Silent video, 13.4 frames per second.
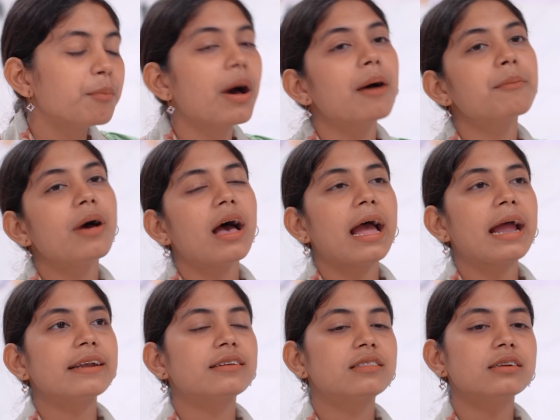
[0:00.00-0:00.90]
Ma'am,
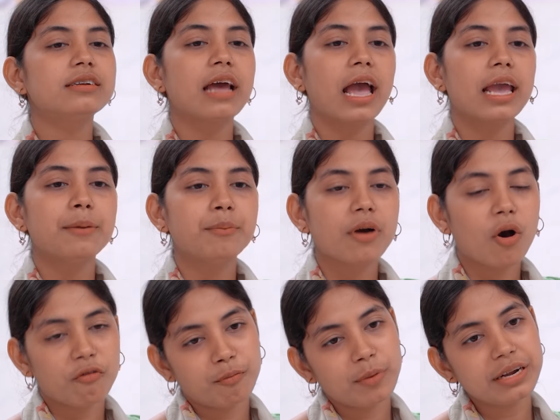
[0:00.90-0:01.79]
at the time
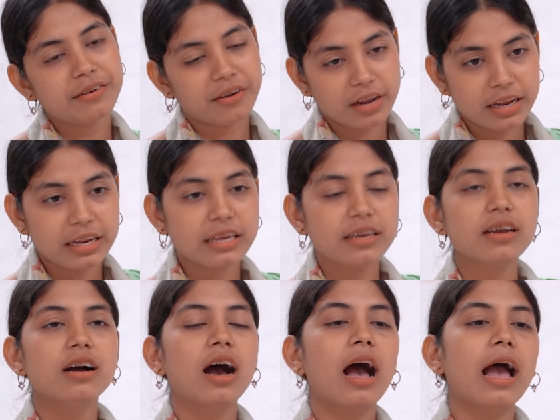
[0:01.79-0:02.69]
of my
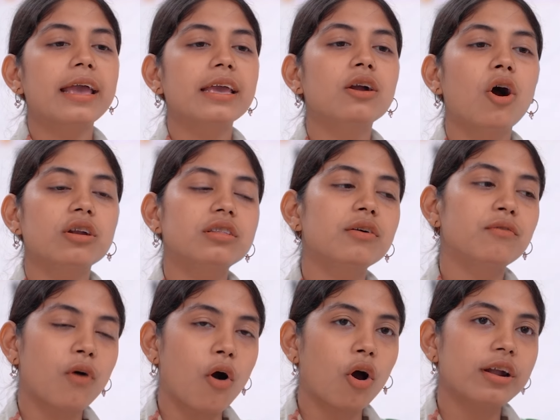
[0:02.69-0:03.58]
training, I got the
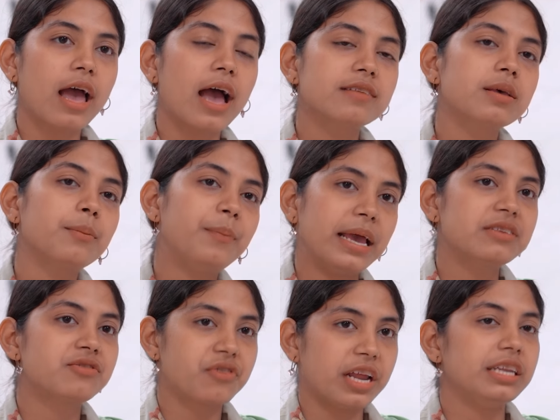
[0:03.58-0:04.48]
award as a
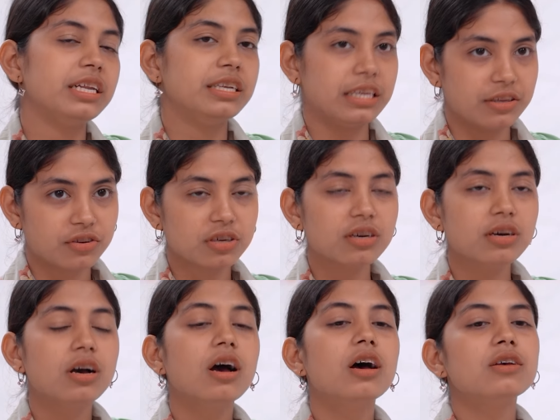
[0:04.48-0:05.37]
best trainee teacher.
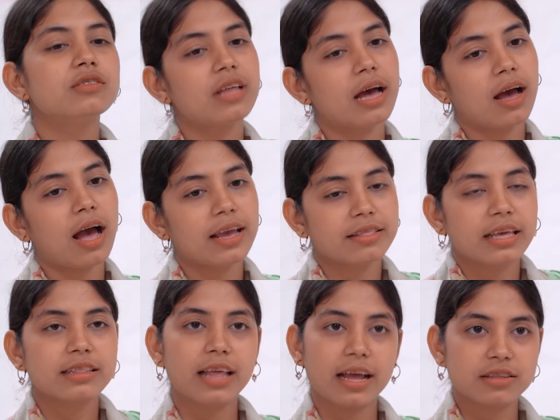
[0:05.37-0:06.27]
That I
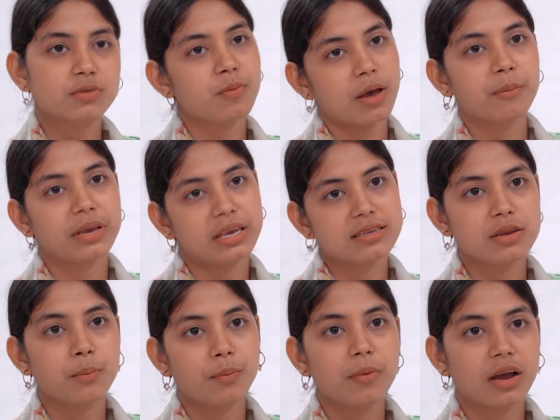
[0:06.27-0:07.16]
think that's my biggest
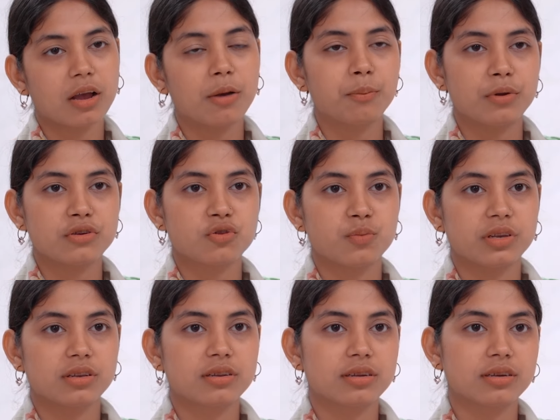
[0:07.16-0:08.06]

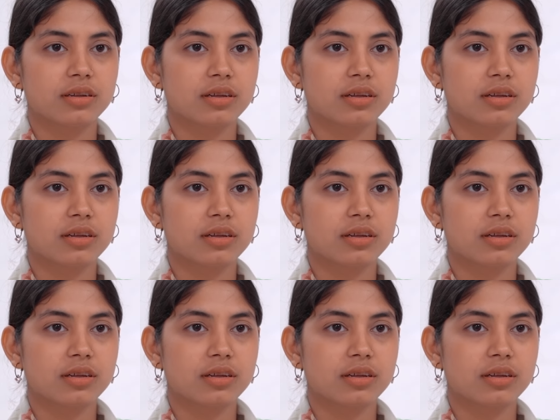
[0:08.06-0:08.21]
accomplishment.